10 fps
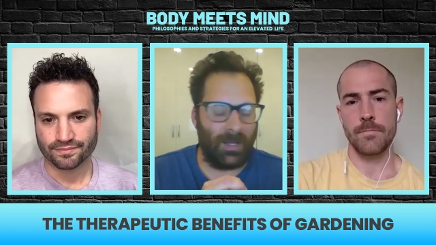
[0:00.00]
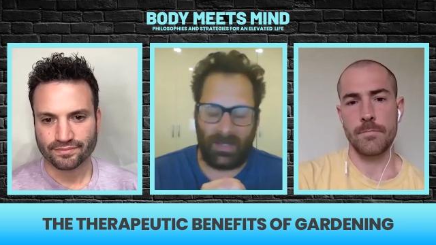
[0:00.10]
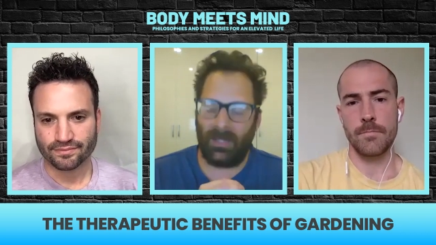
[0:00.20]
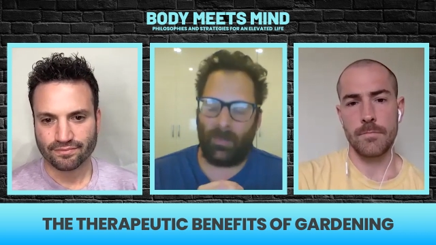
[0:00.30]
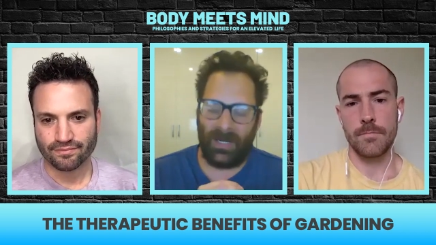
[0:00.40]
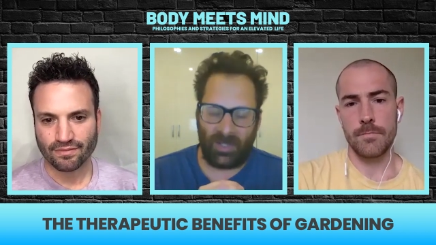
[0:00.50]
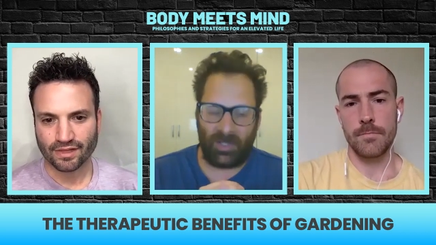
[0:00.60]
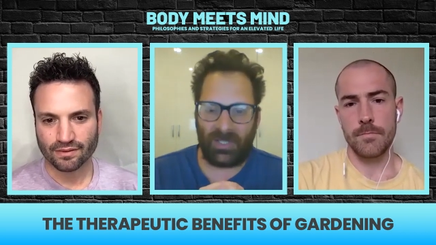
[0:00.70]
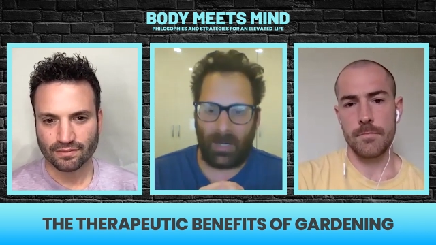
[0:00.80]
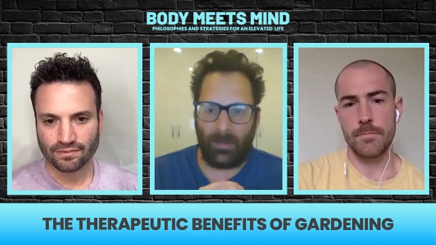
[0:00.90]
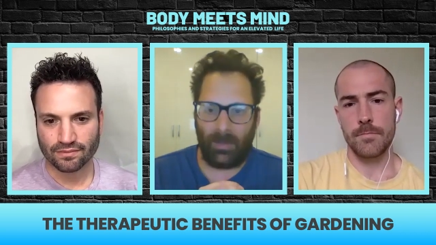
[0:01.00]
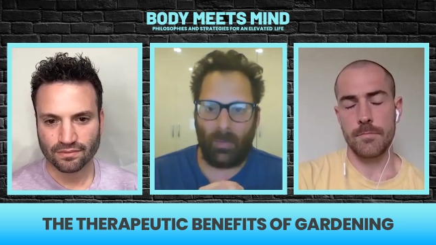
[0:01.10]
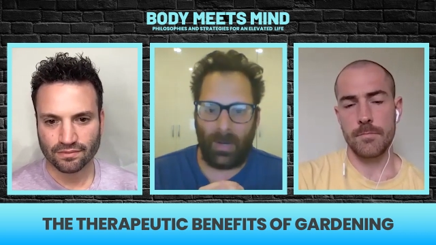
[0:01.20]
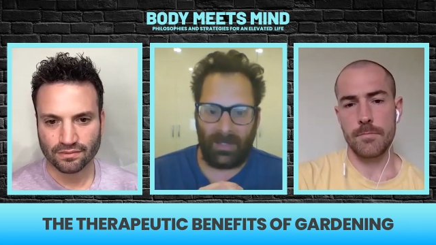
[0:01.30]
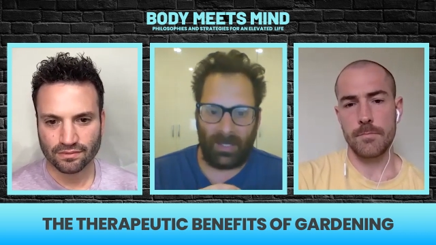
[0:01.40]
Speaker 1: I think the research has come a
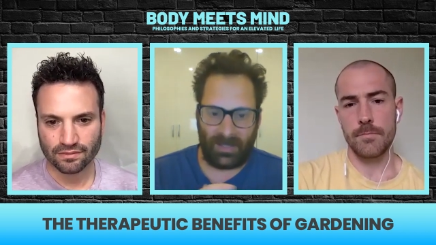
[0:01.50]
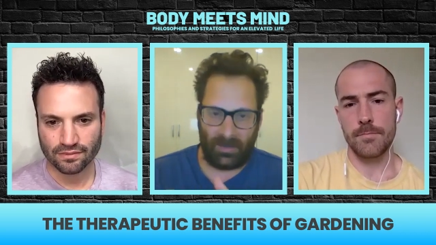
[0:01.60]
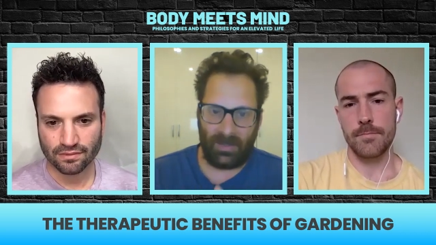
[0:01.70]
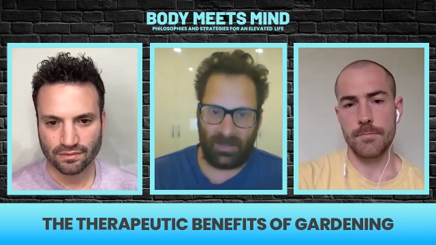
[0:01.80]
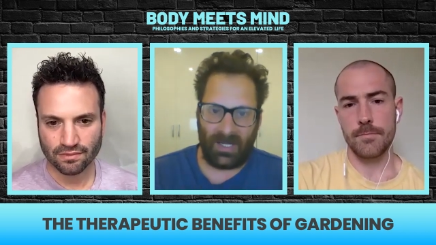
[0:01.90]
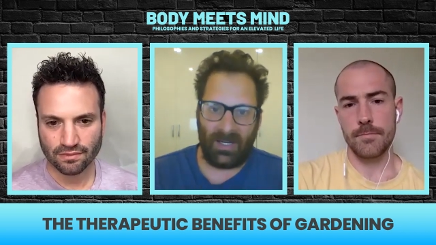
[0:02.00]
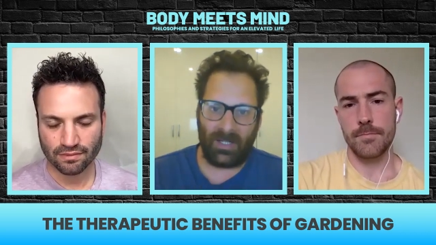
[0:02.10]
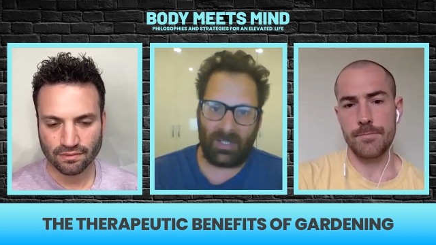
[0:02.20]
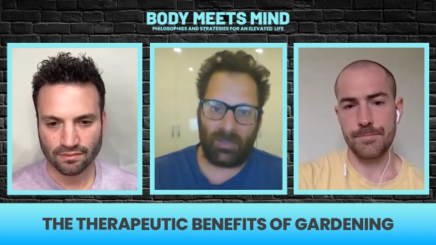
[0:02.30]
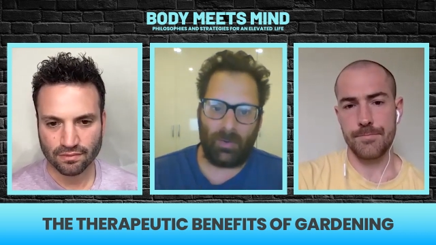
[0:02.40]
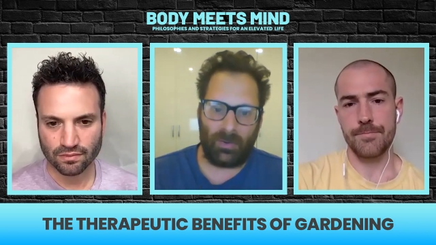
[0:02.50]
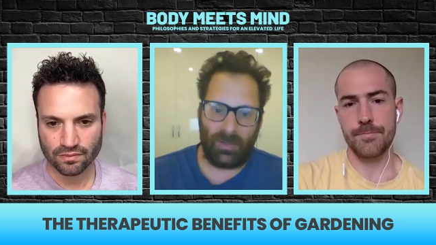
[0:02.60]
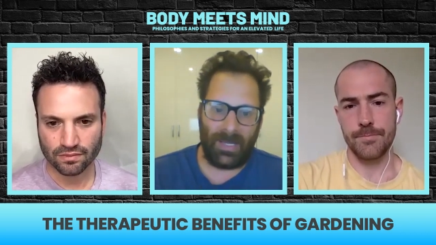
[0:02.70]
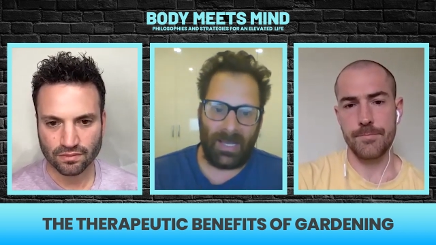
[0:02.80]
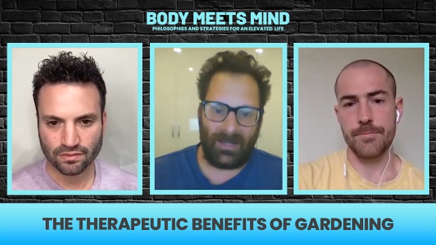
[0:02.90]
long way. Like, so the data I just
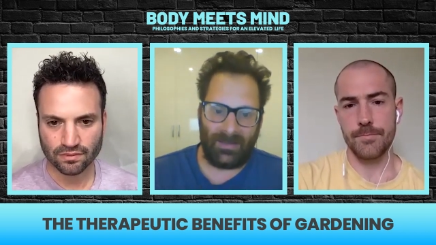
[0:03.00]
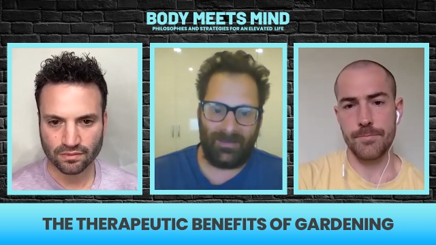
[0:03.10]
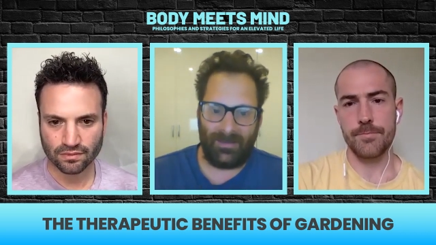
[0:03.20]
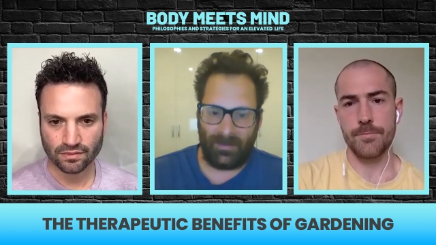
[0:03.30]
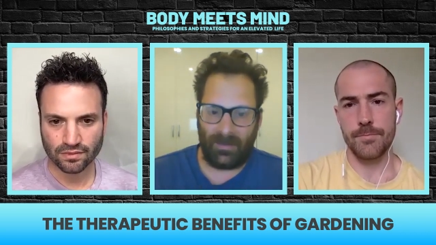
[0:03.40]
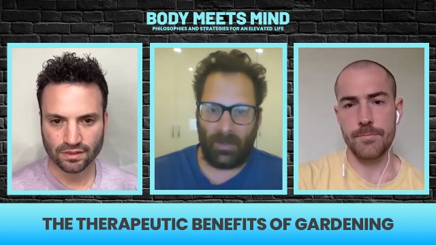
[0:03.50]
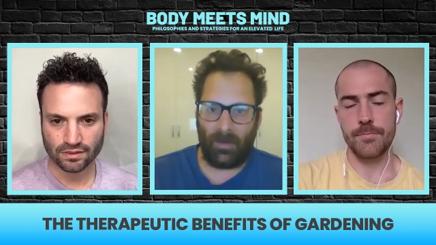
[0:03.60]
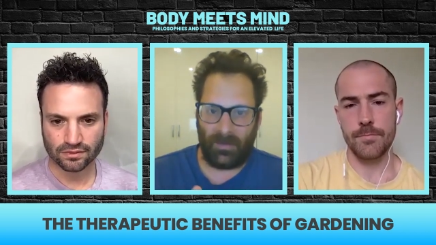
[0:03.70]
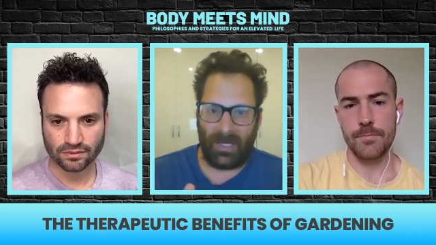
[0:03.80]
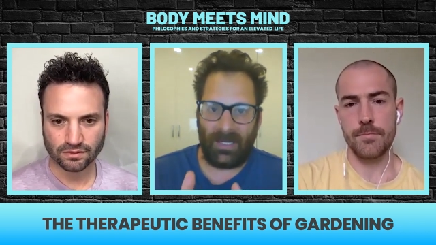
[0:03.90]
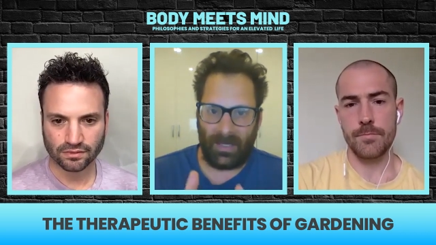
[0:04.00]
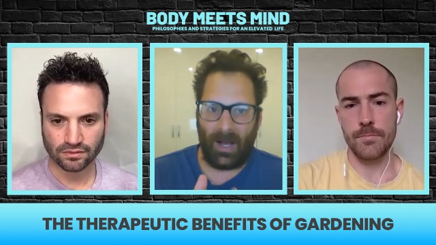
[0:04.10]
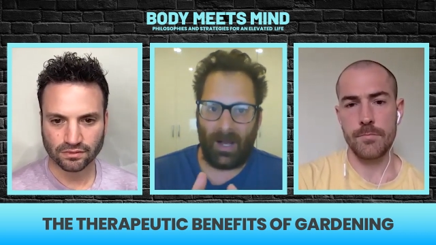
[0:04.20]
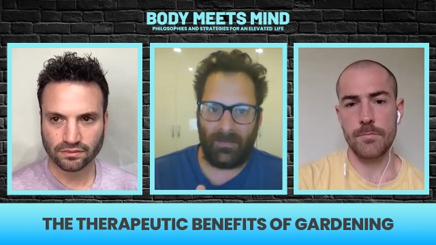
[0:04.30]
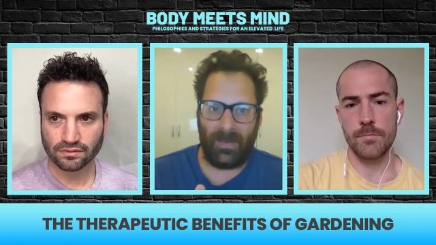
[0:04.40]
talked about, you know,
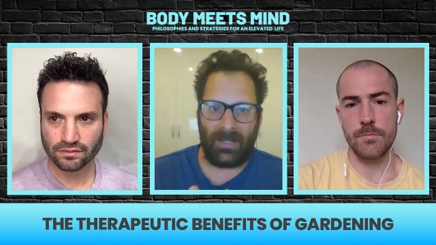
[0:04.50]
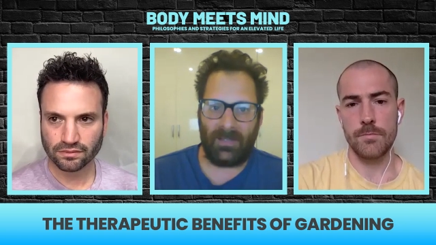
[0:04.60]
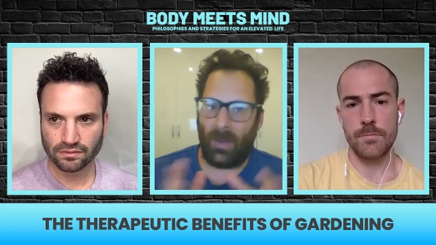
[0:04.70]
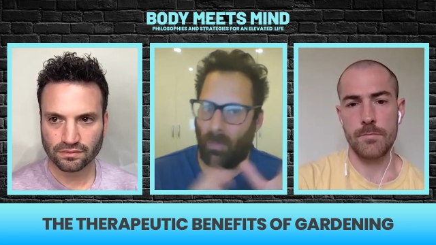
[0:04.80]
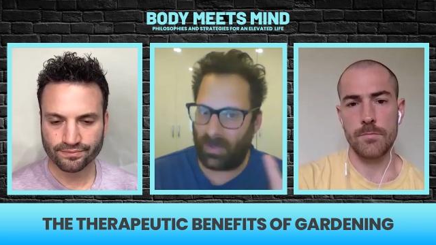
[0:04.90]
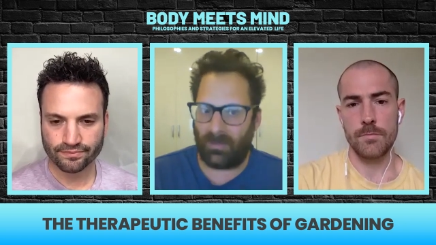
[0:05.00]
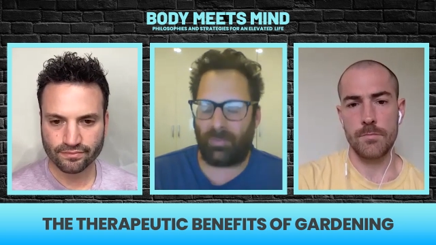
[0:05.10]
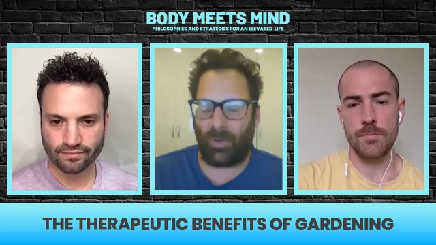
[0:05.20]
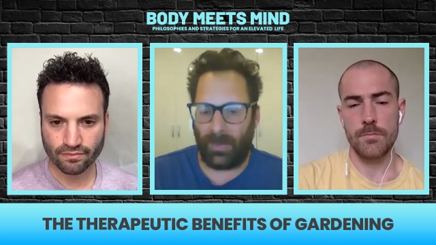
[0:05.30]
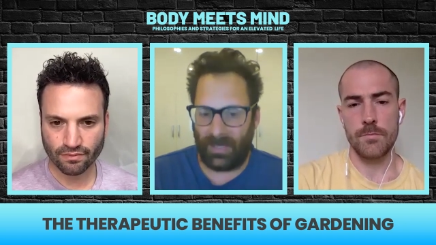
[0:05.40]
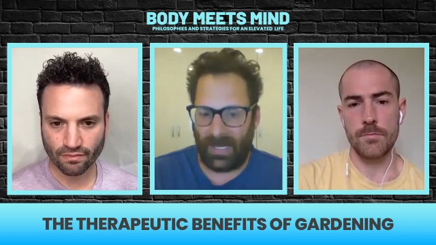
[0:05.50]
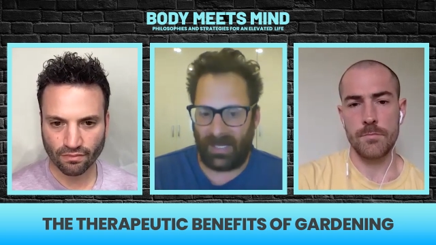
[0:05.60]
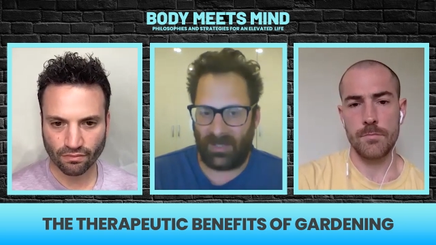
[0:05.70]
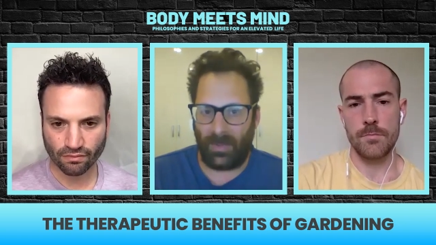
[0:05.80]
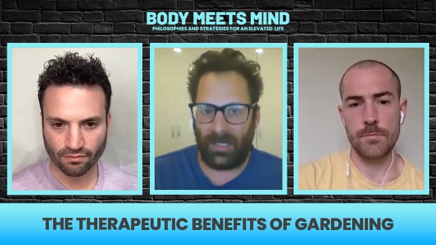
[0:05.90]
getting hard facts, that wasn't probably
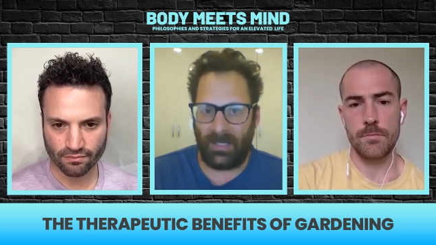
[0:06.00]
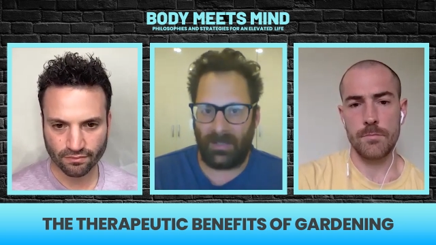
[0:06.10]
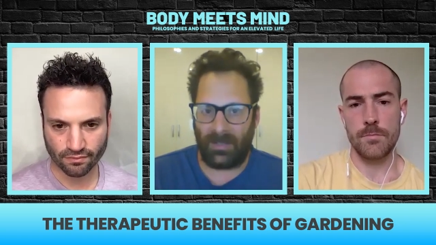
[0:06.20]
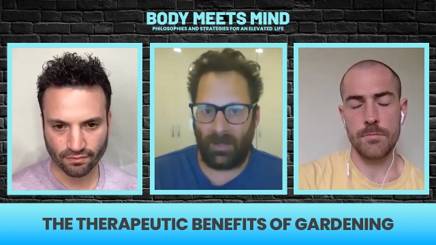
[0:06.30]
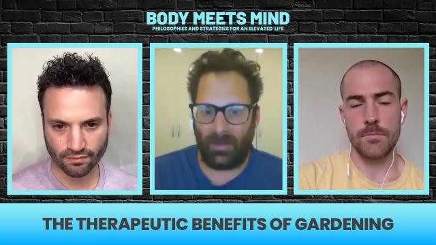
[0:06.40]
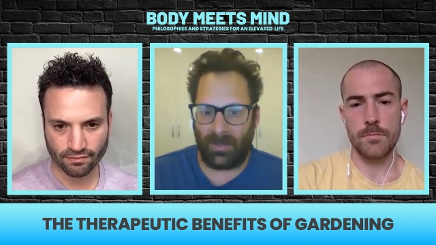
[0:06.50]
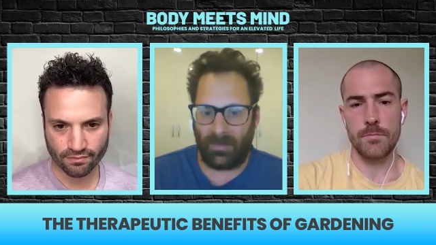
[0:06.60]
there 20 years ago.